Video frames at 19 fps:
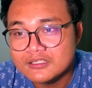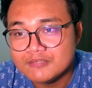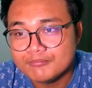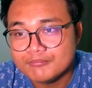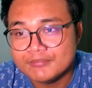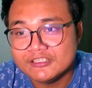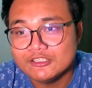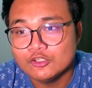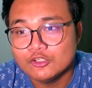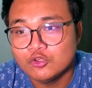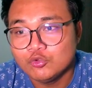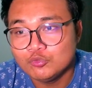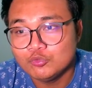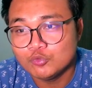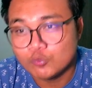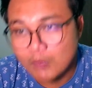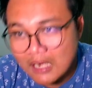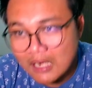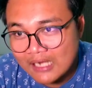Be
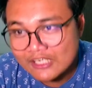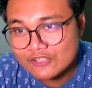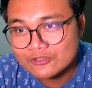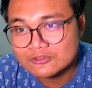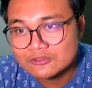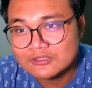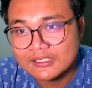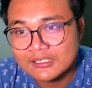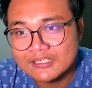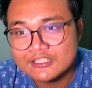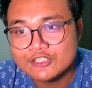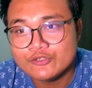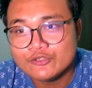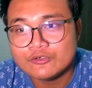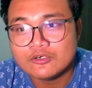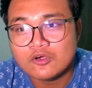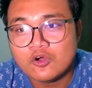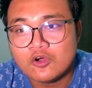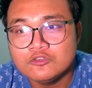royal in
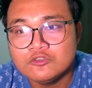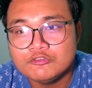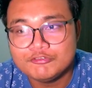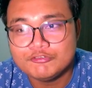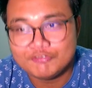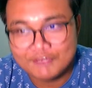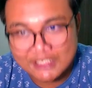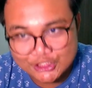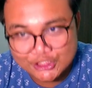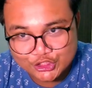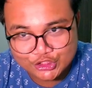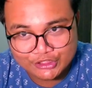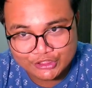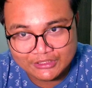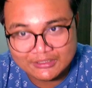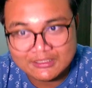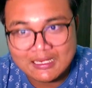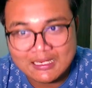your own fashion,